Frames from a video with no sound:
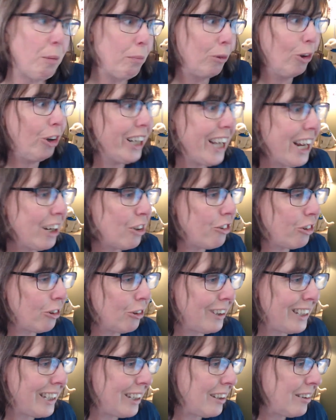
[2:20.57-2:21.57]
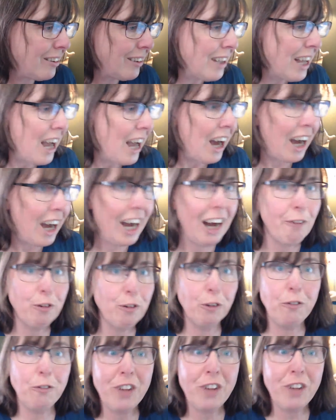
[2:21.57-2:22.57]
I'm learning how to do things
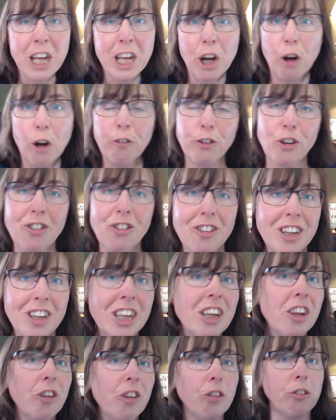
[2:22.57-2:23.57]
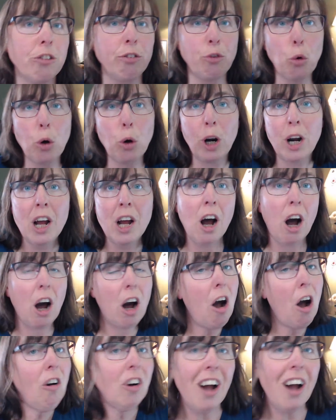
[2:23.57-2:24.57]
for video, for stills, for
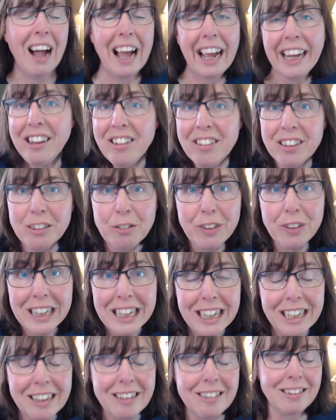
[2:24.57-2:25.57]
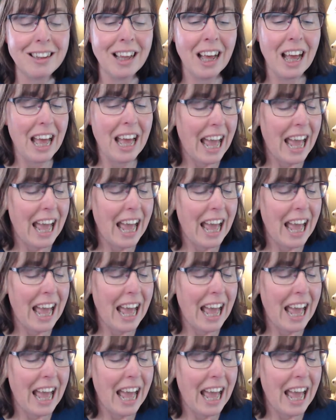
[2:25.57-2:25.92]
all kinds of things.